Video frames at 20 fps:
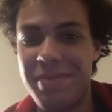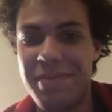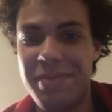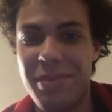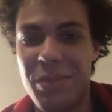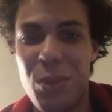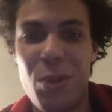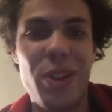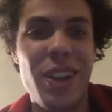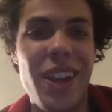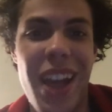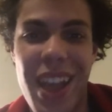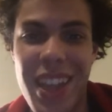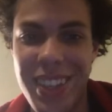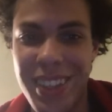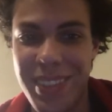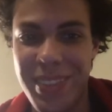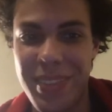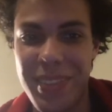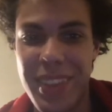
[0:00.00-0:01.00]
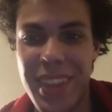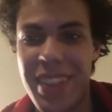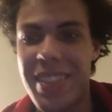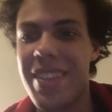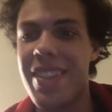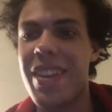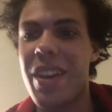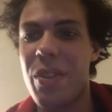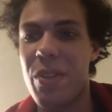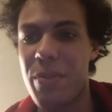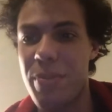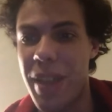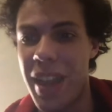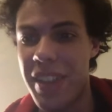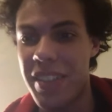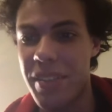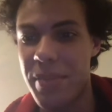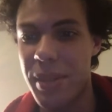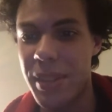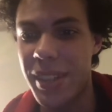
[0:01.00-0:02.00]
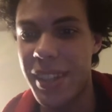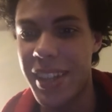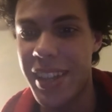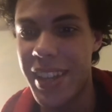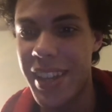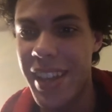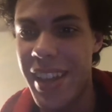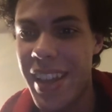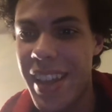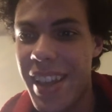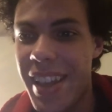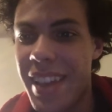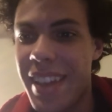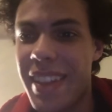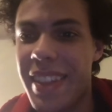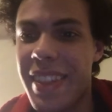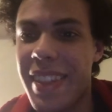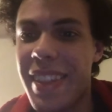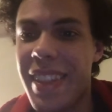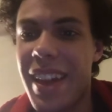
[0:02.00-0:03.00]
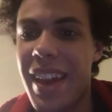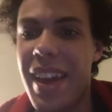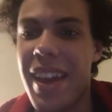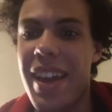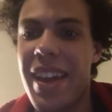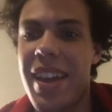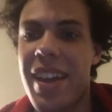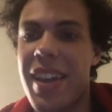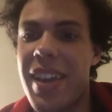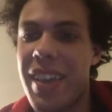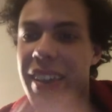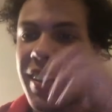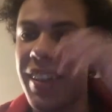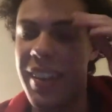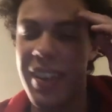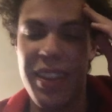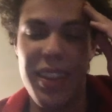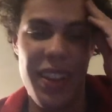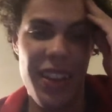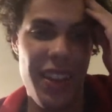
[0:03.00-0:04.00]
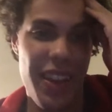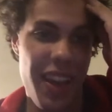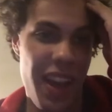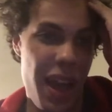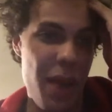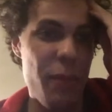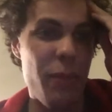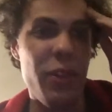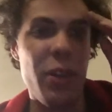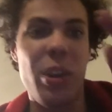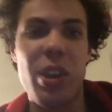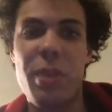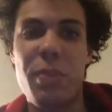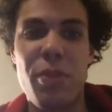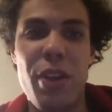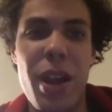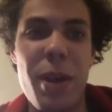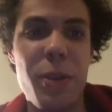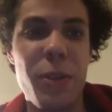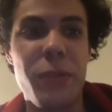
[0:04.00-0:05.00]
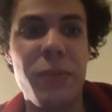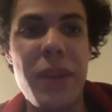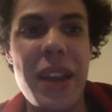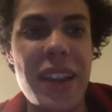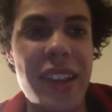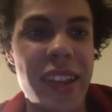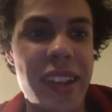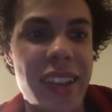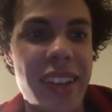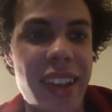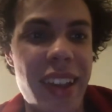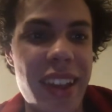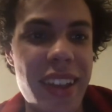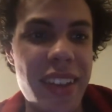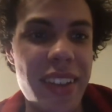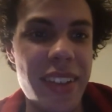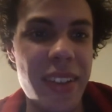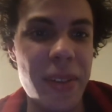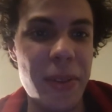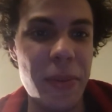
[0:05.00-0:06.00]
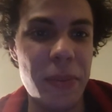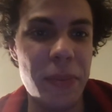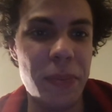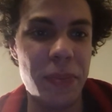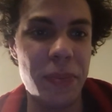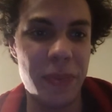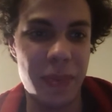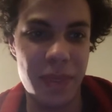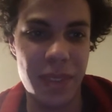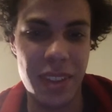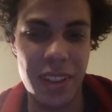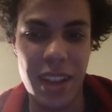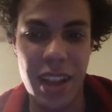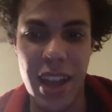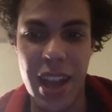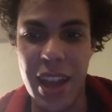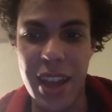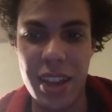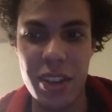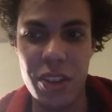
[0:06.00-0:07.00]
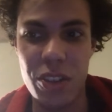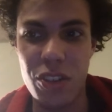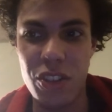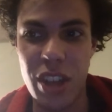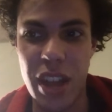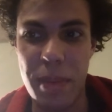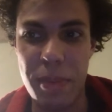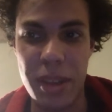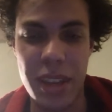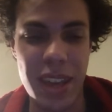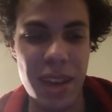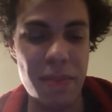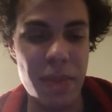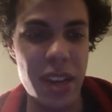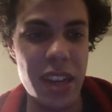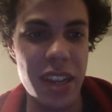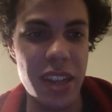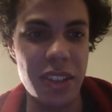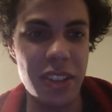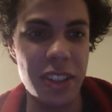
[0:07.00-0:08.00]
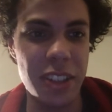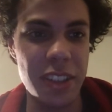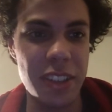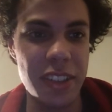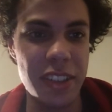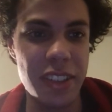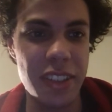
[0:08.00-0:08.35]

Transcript: Or not. That's the other possibility. I'm very proud of my success at shopping at Michael's.